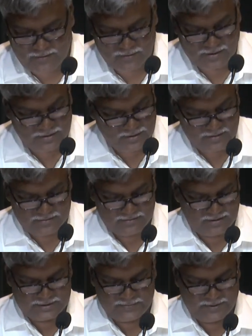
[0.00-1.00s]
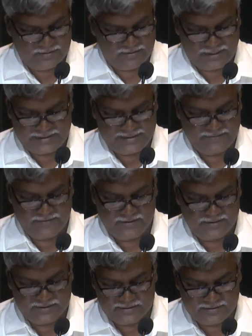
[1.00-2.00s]
Okay, he has been active in
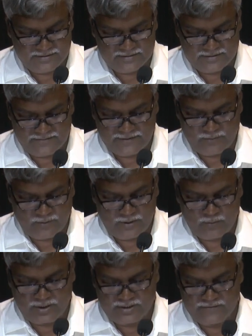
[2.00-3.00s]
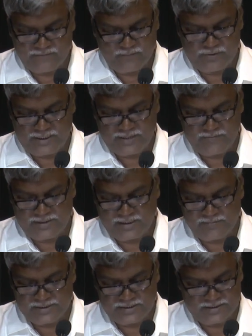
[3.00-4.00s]
research even while working full-time in
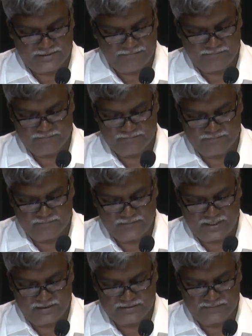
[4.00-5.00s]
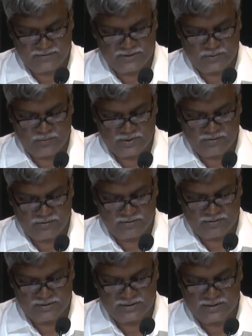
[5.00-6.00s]
administration, and his first work on the
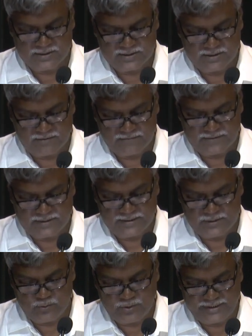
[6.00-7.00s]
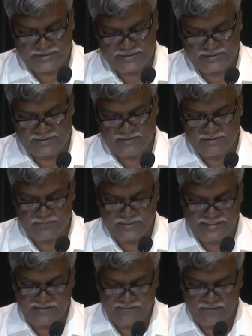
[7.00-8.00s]
construction of the Hindu identity in
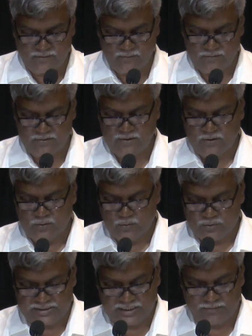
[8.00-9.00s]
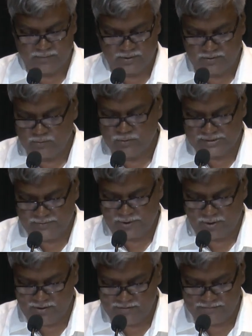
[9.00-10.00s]
medieval West
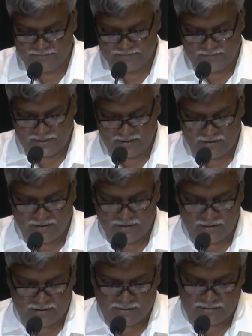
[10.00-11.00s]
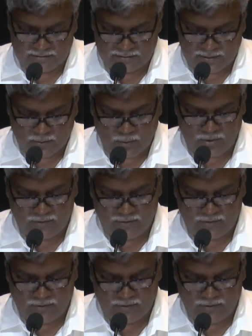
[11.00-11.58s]
Bengal the role